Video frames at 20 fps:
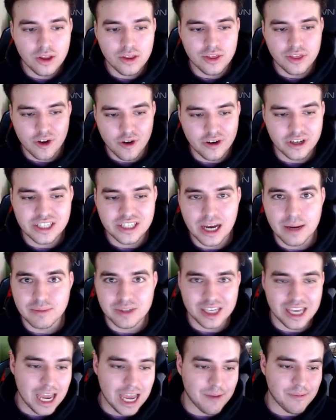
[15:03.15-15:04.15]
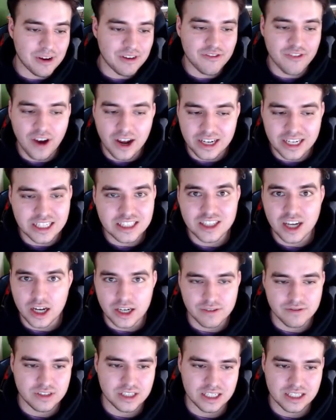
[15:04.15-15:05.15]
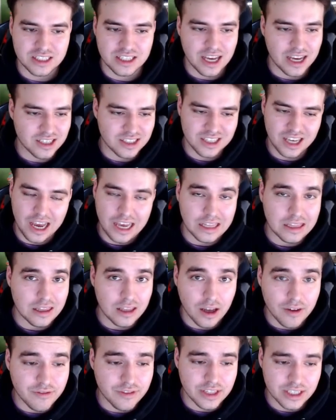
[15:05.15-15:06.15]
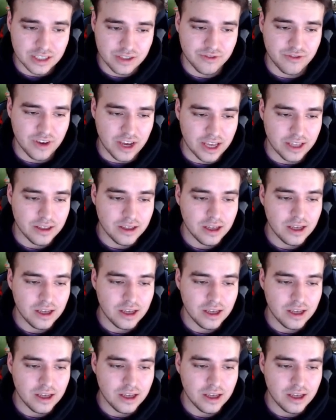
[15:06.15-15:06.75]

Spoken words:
30 times a game and find a ton of success. I love this fit.